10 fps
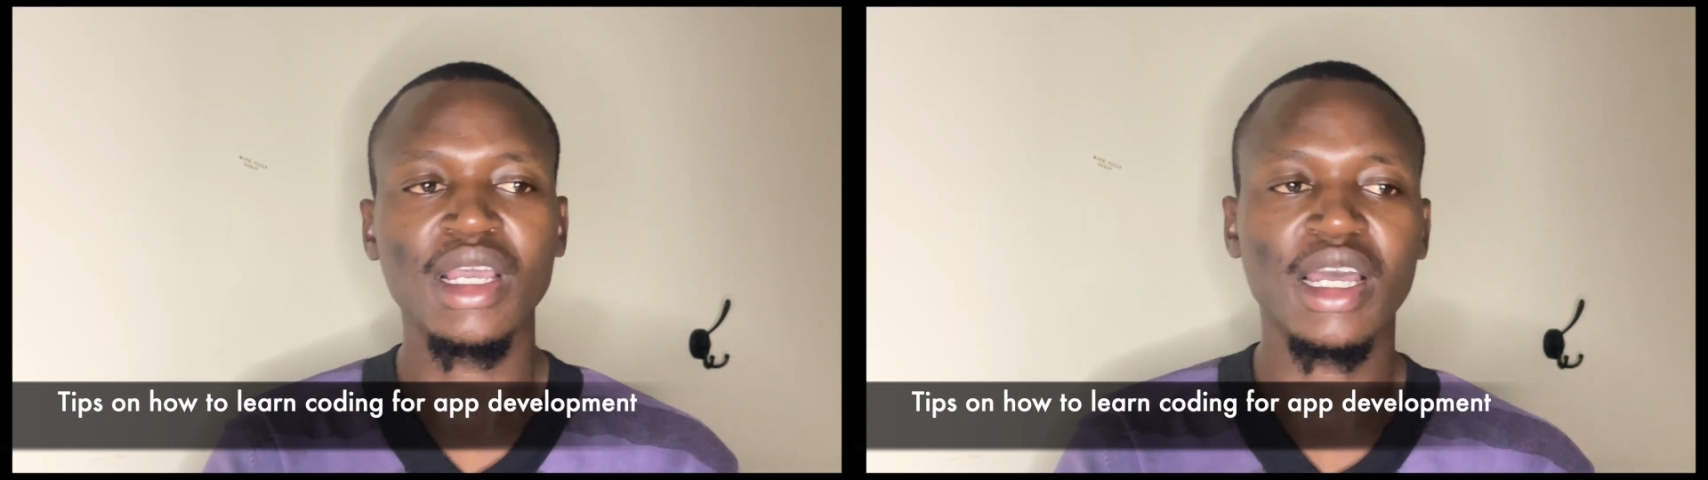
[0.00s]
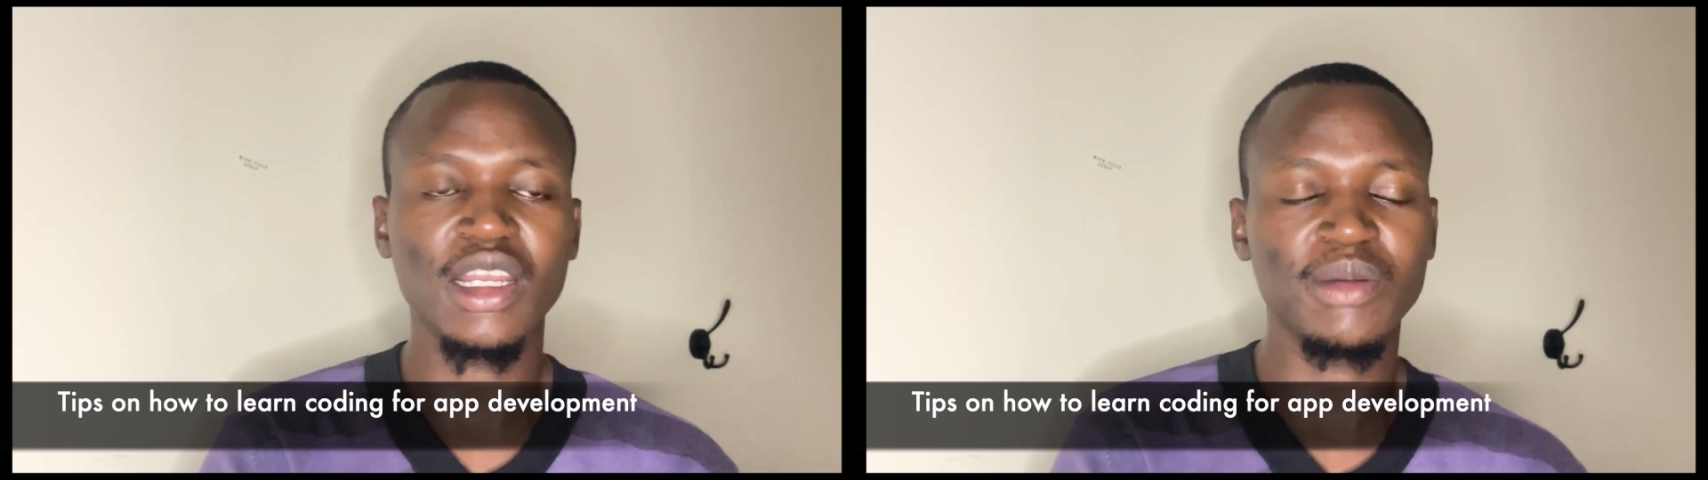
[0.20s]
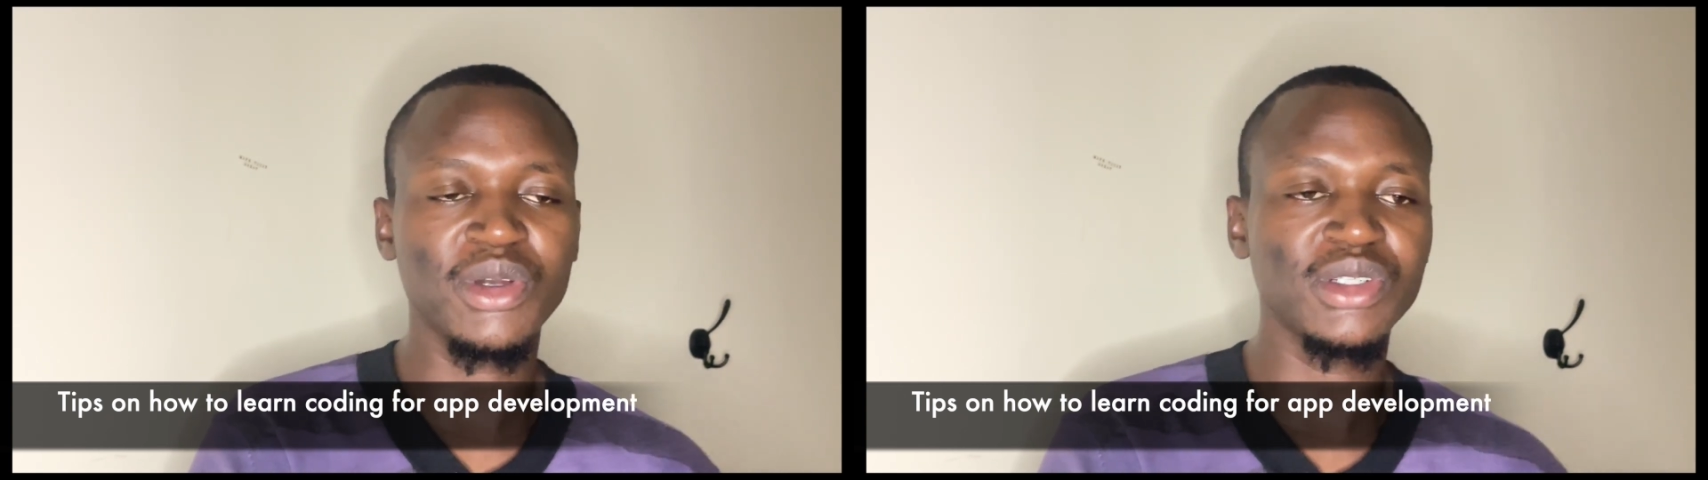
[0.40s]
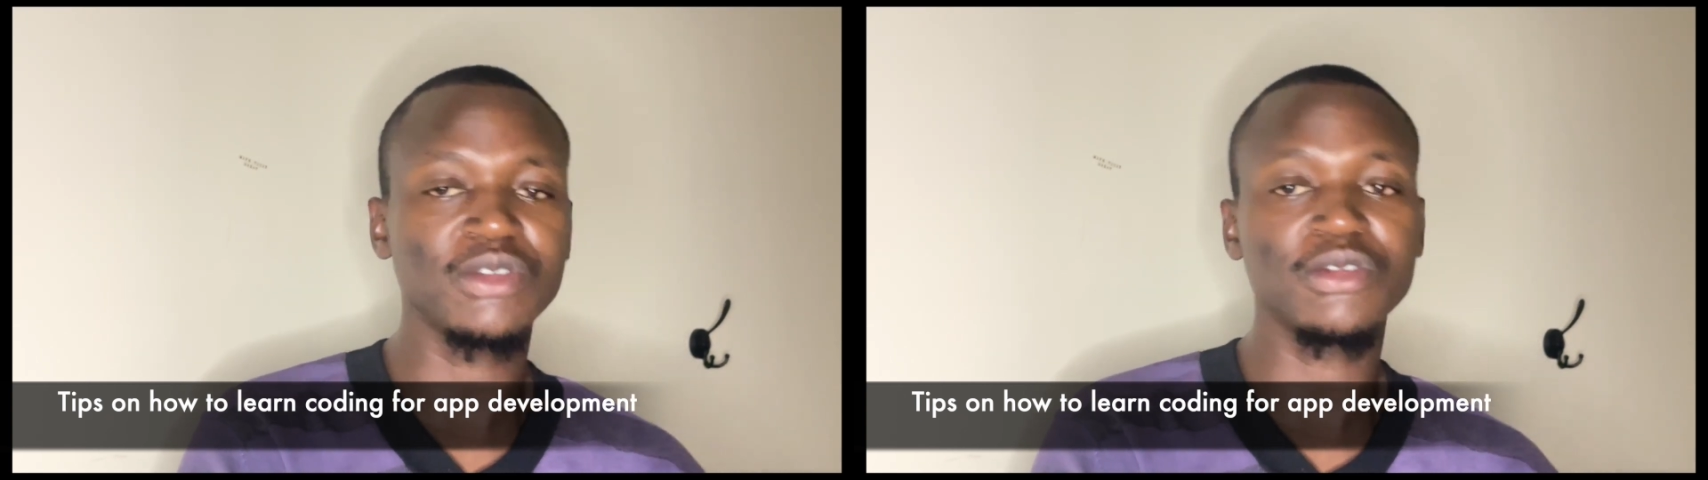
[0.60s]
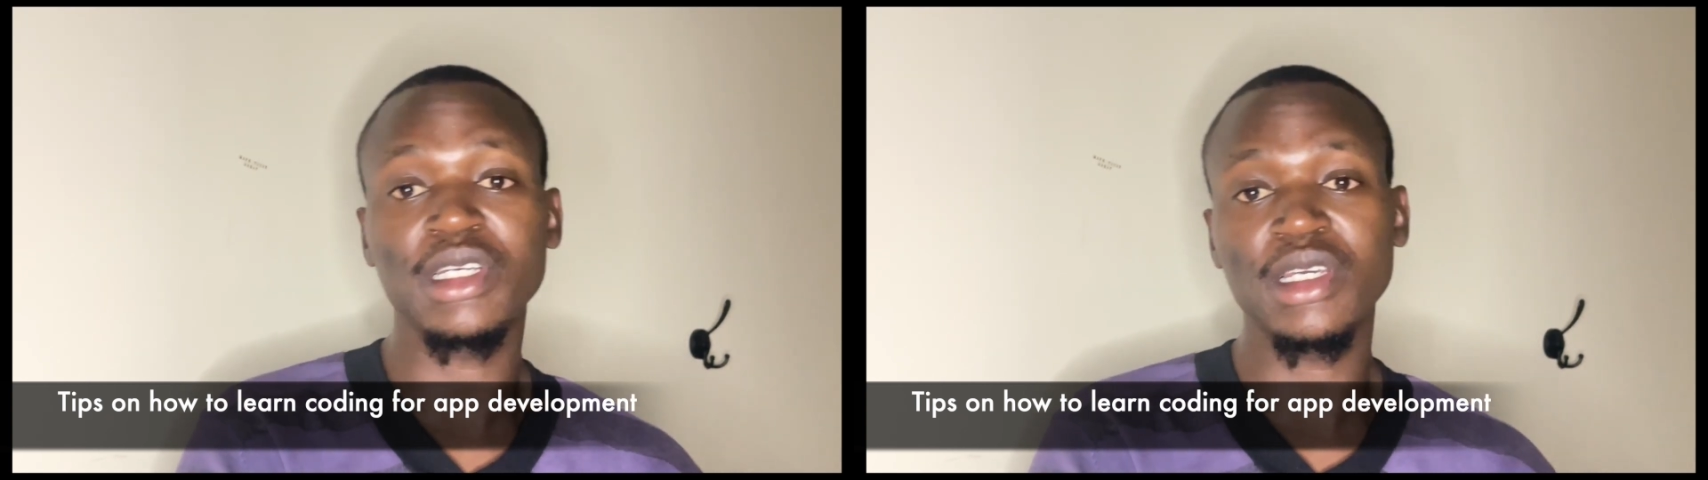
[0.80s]
and I'm going to
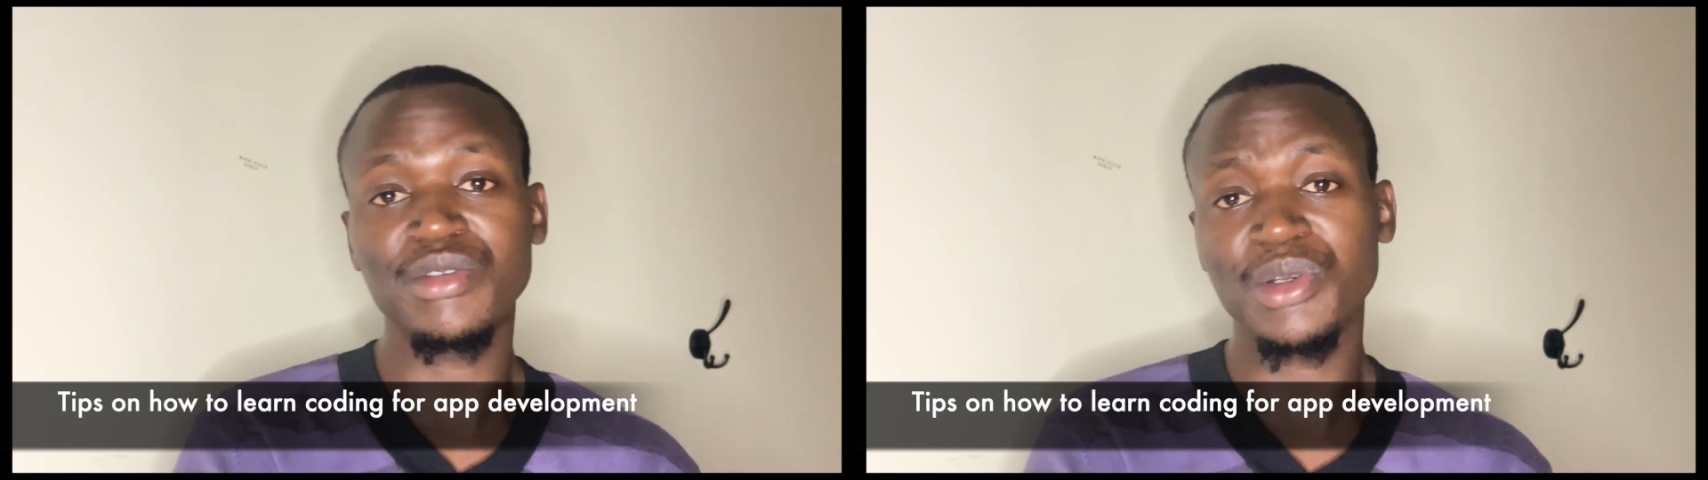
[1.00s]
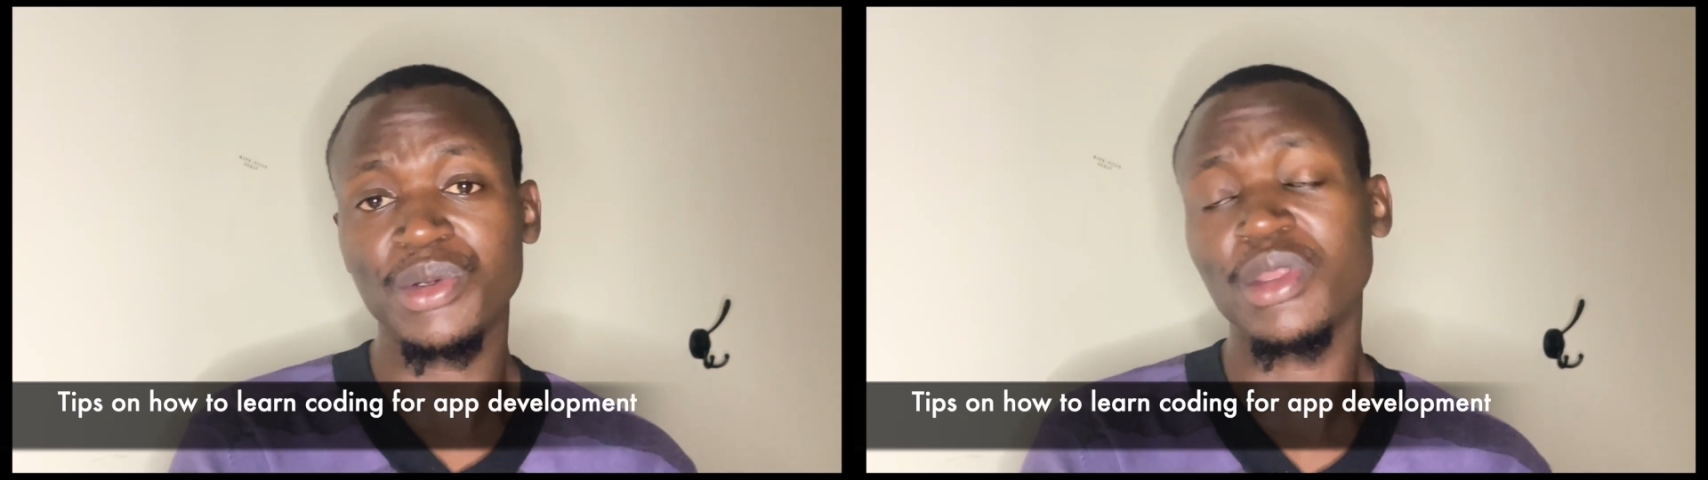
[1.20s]
be giving you